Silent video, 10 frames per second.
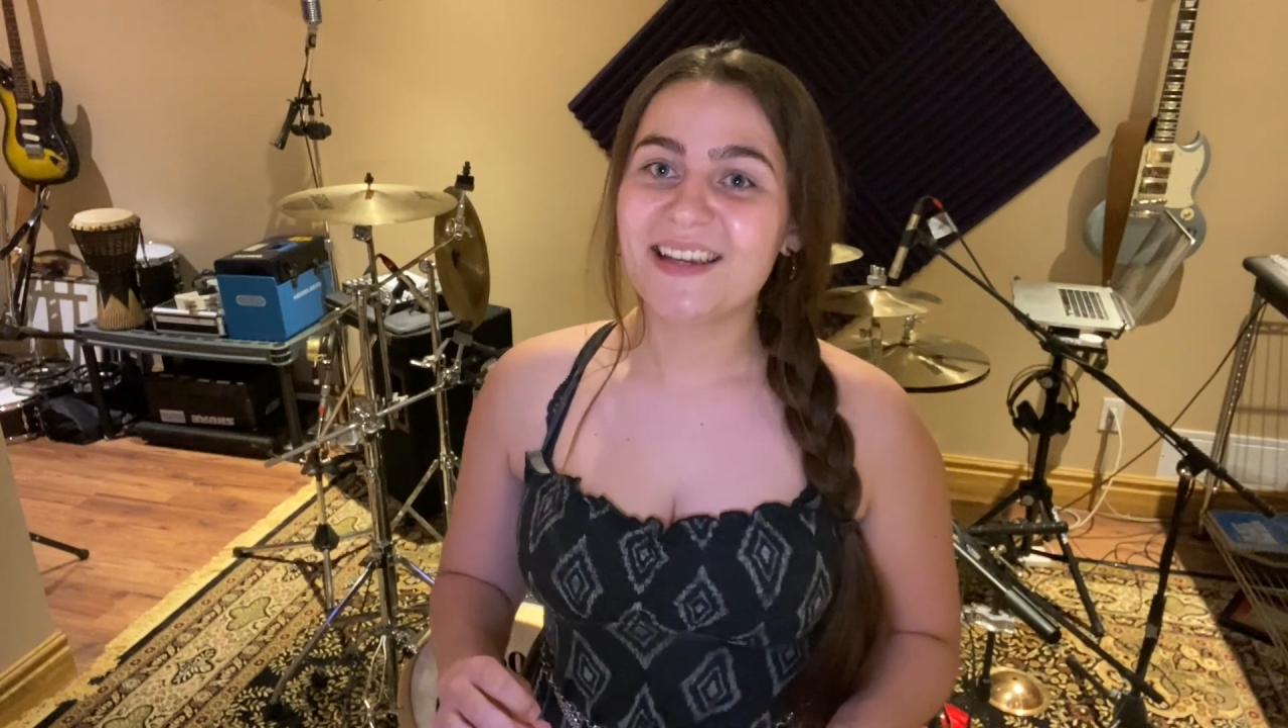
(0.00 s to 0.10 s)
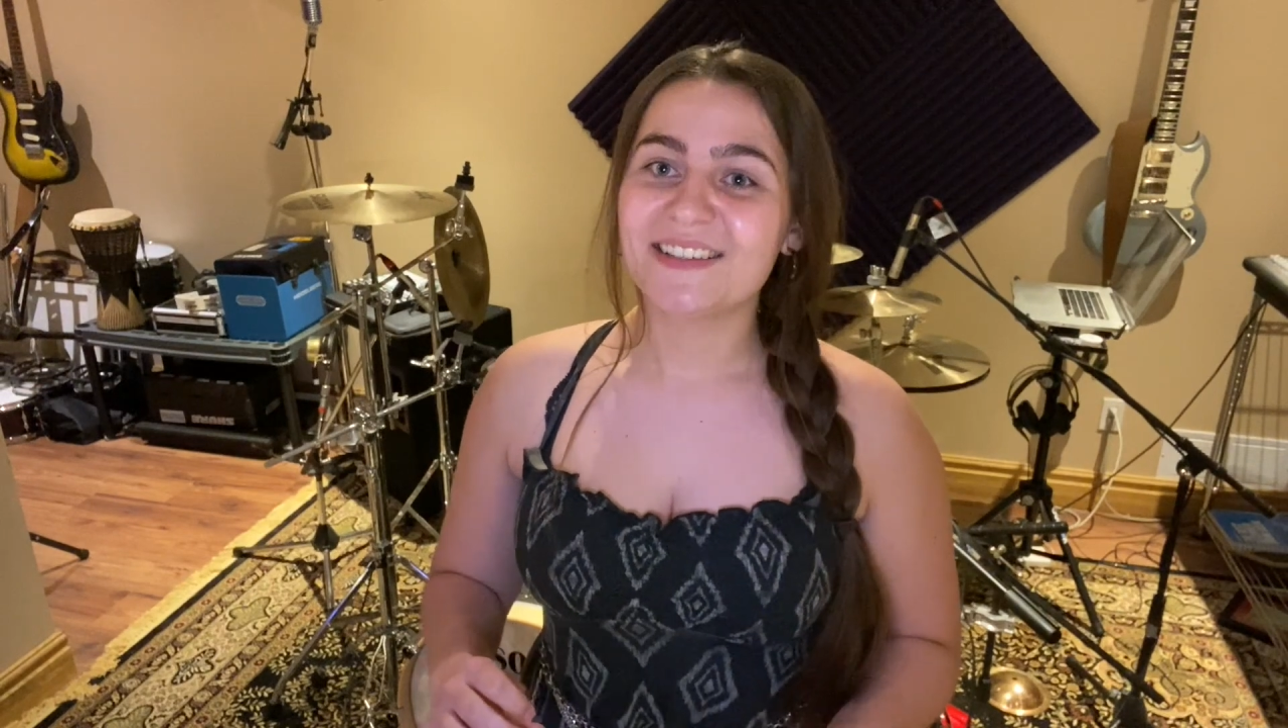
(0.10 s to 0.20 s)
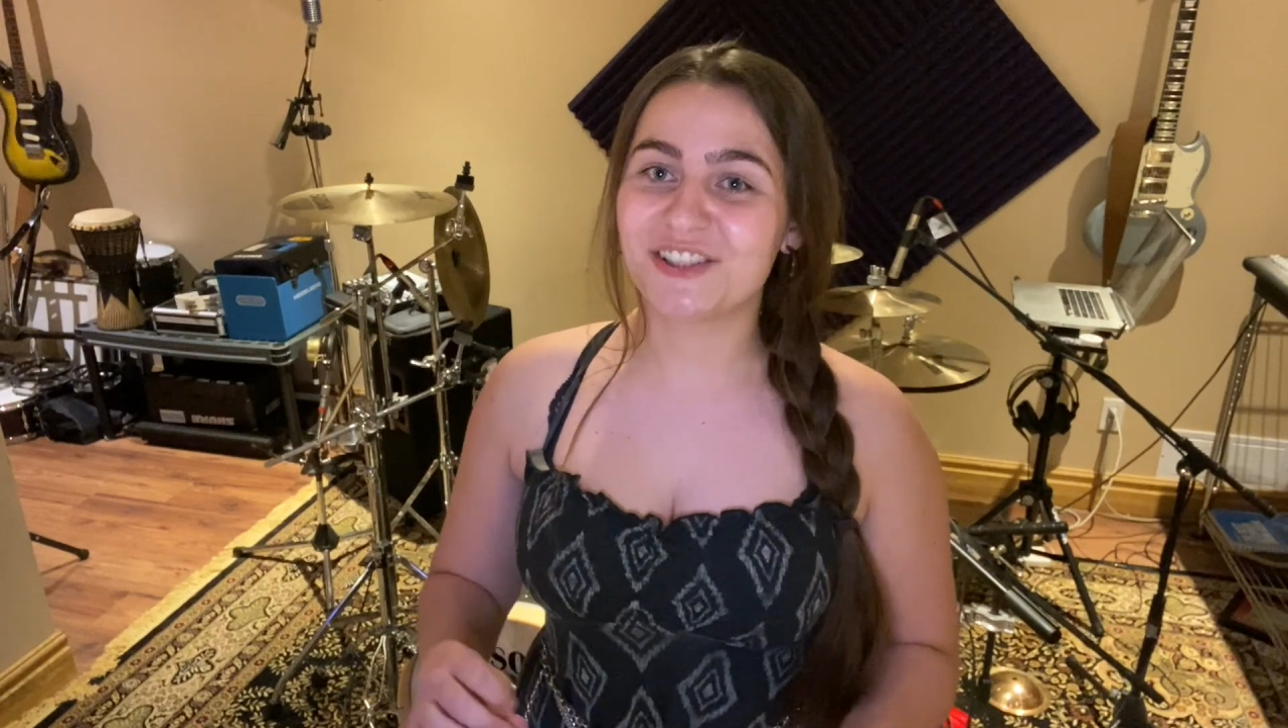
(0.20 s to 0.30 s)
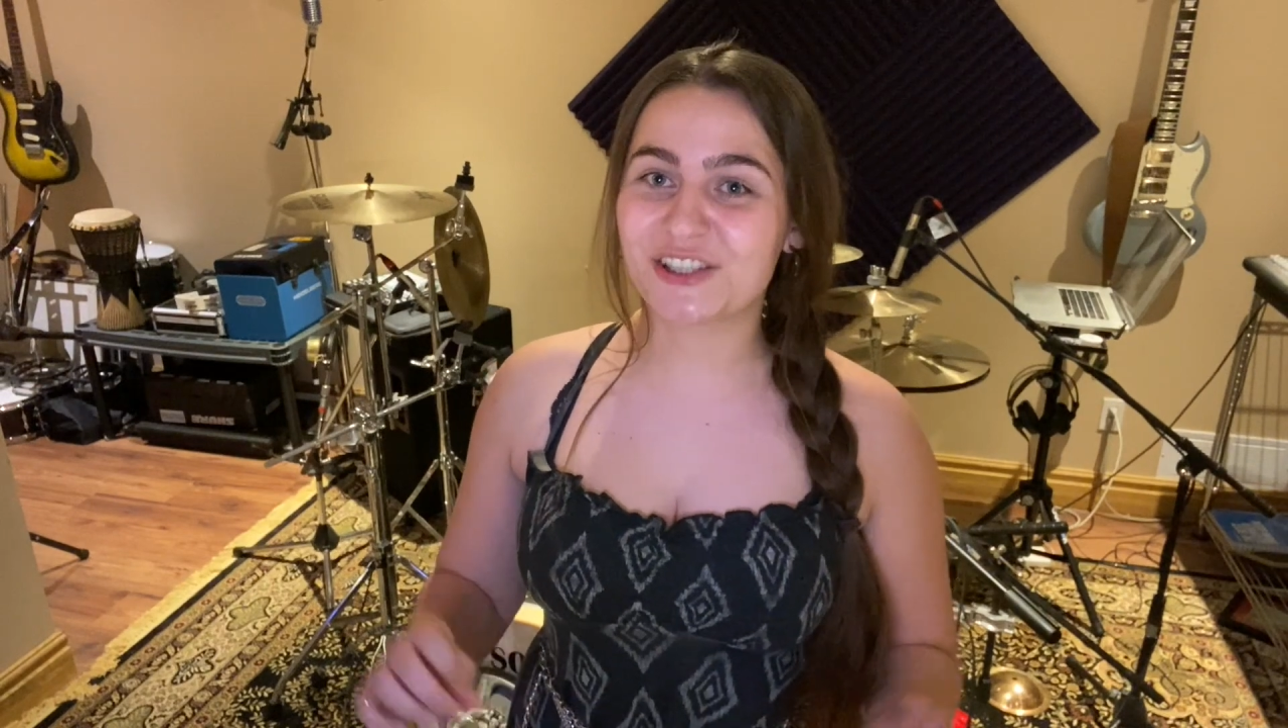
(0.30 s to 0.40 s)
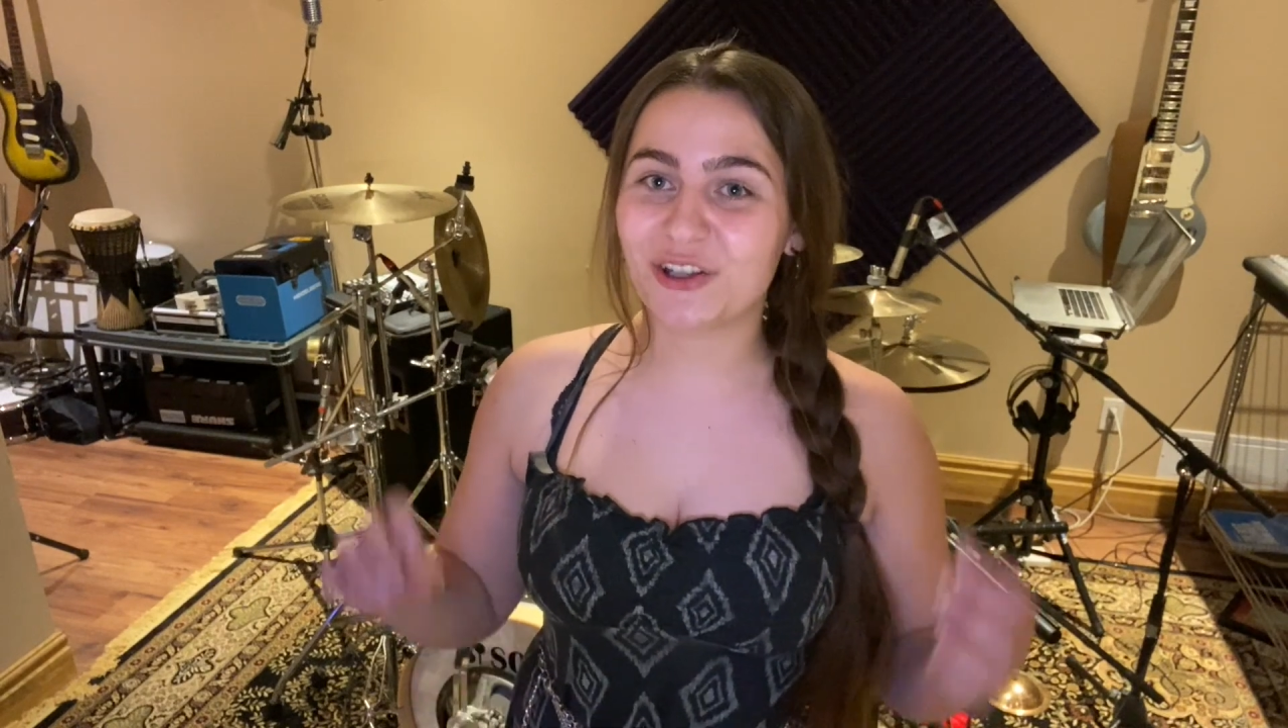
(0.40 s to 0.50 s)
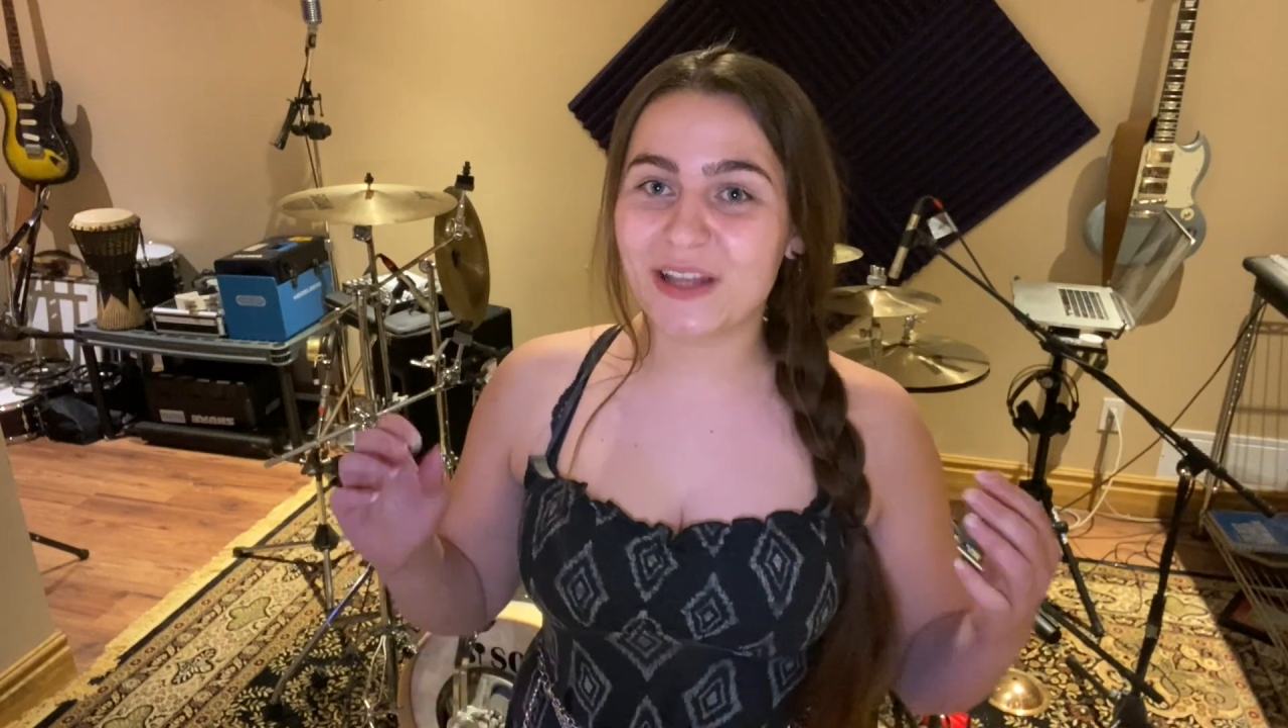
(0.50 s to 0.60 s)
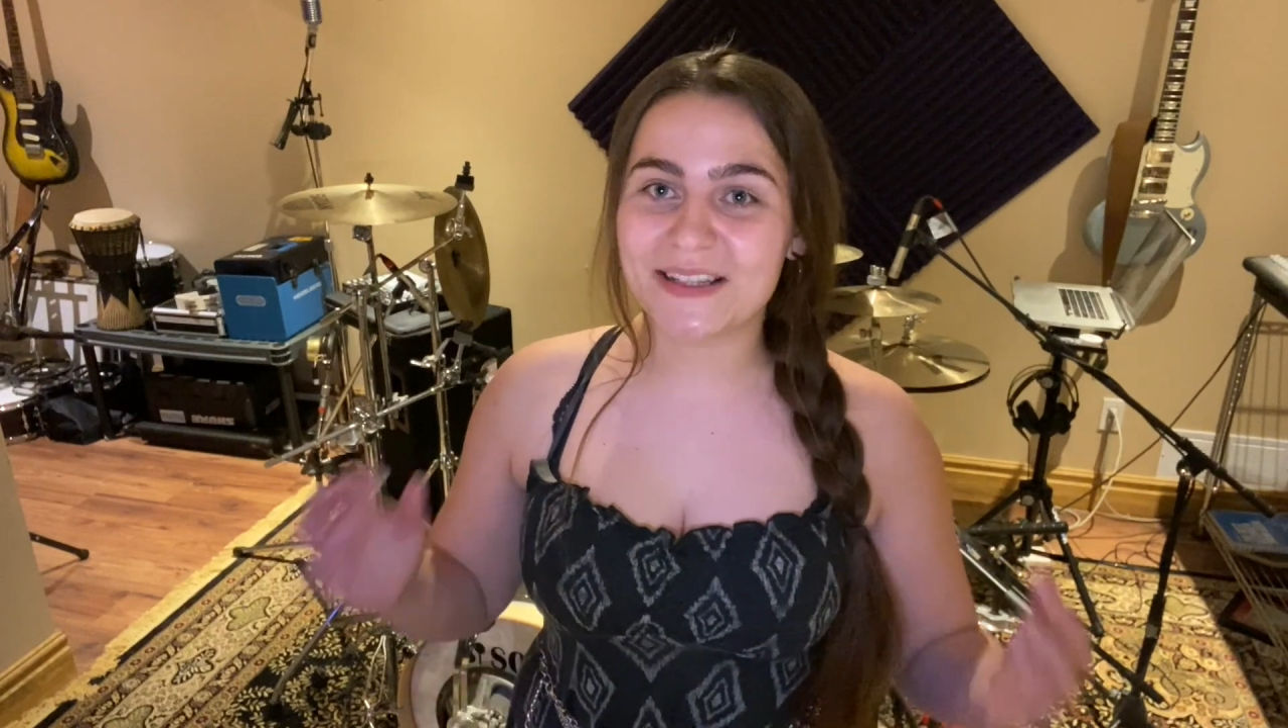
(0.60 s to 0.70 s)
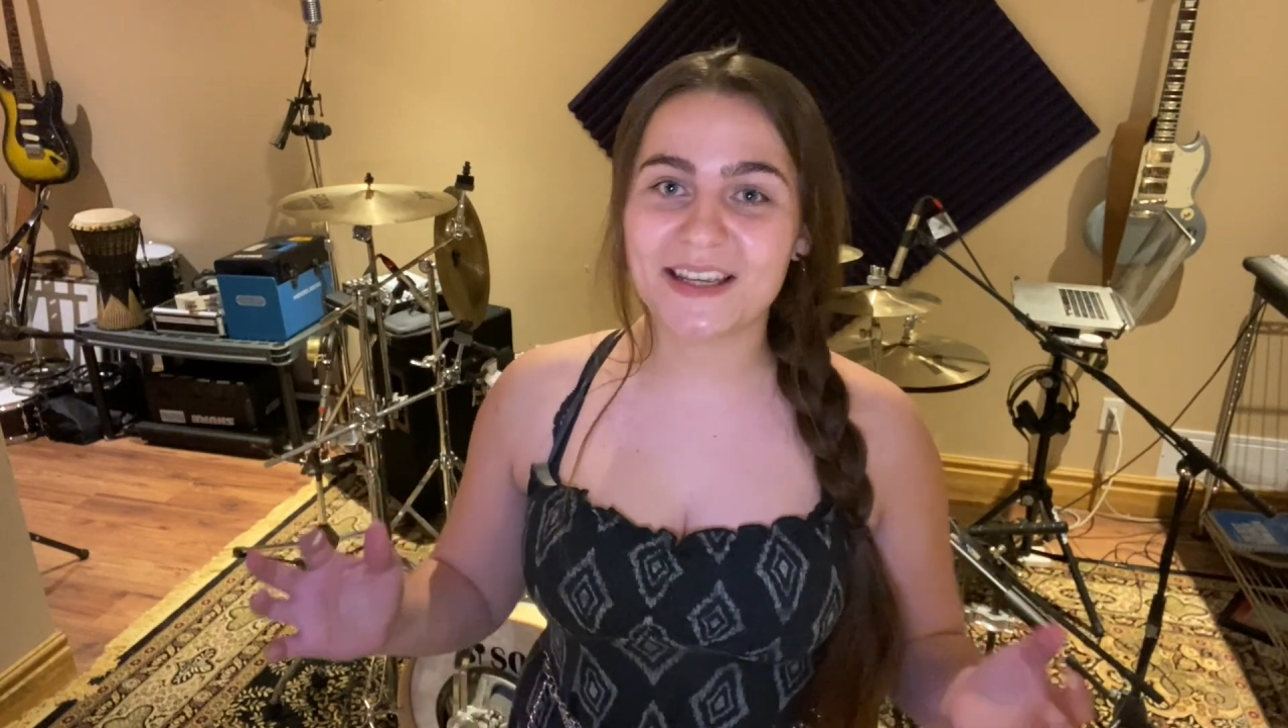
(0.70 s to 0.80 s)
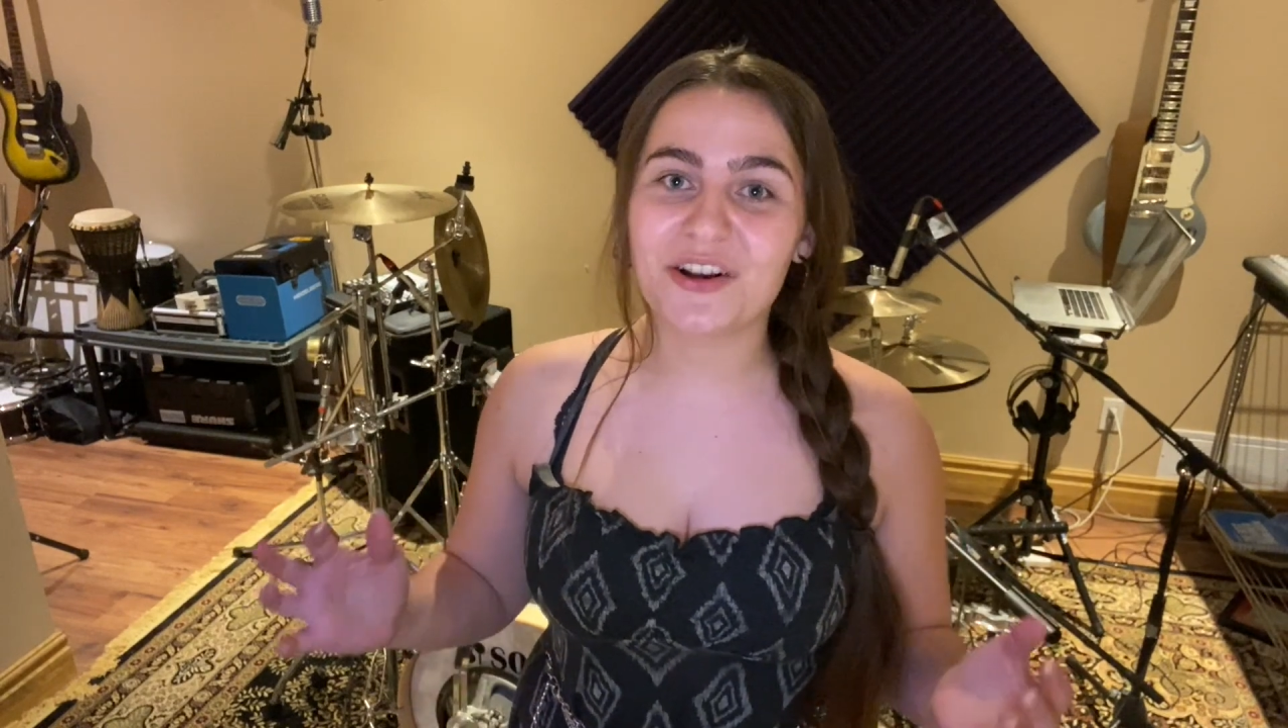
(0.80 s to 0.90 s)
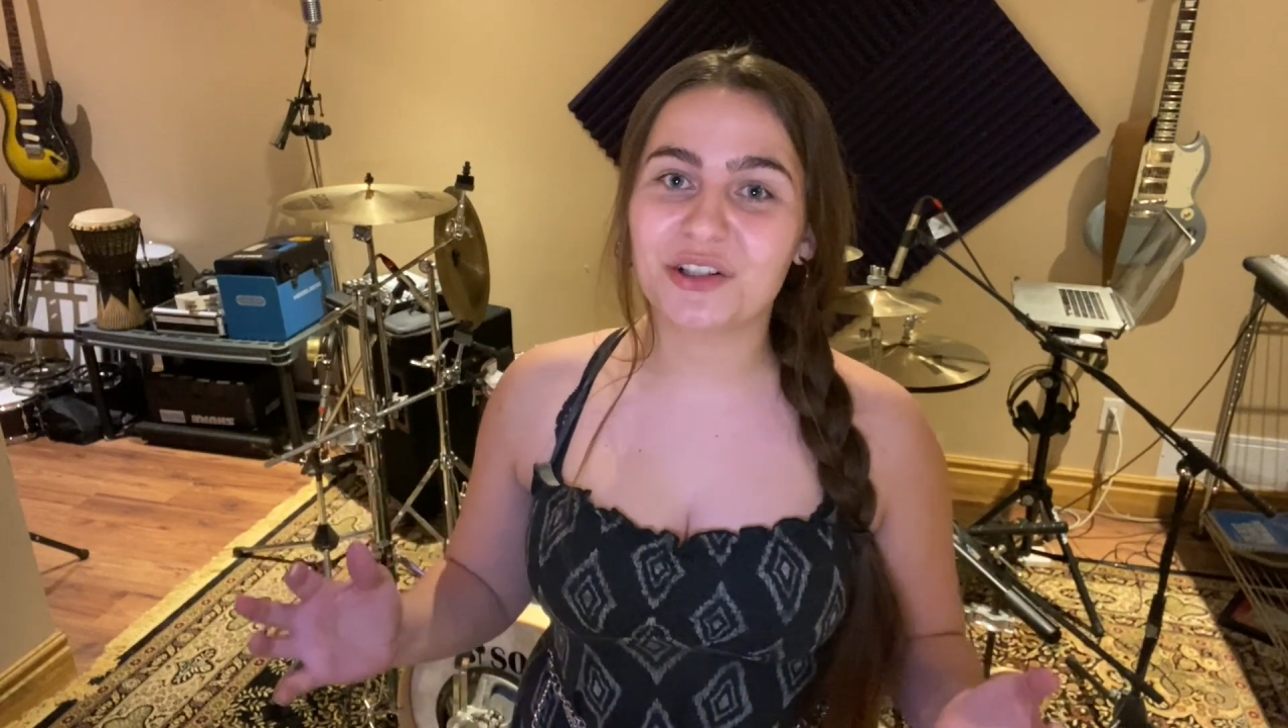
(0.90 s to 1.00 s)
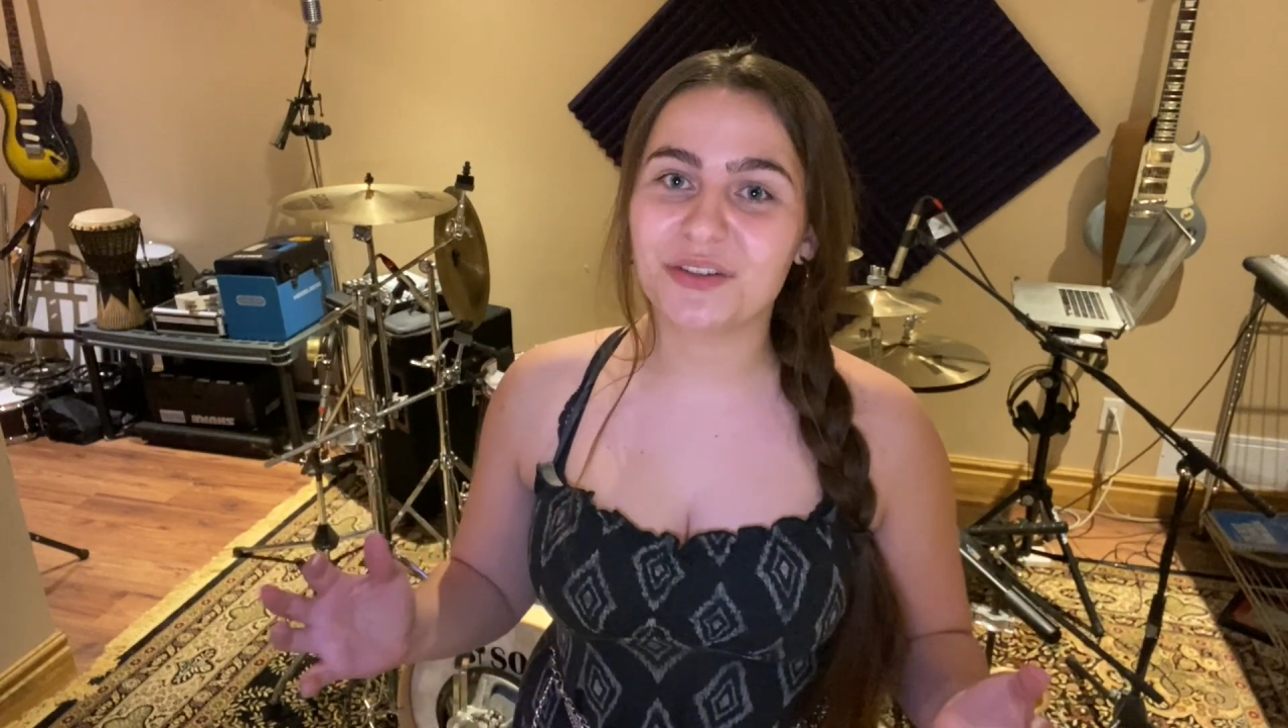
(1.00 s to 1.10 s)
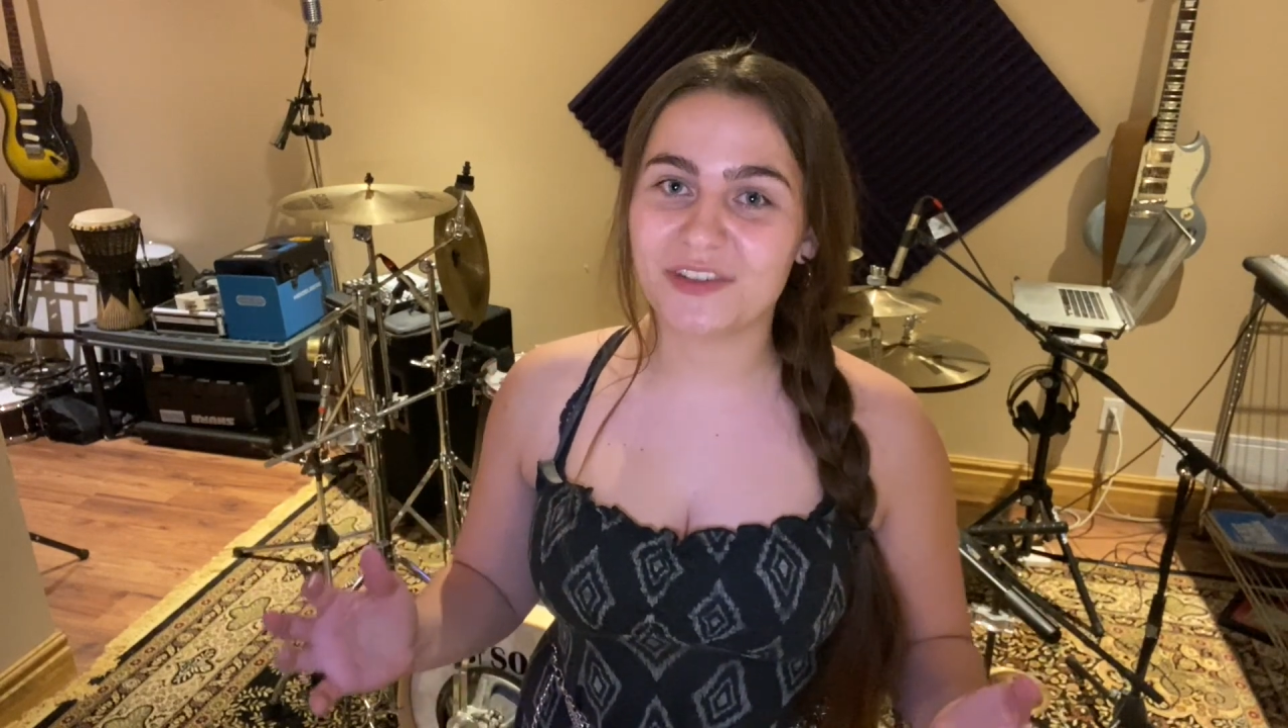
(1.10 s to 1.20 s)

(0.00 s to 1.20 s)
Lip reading: just collecting all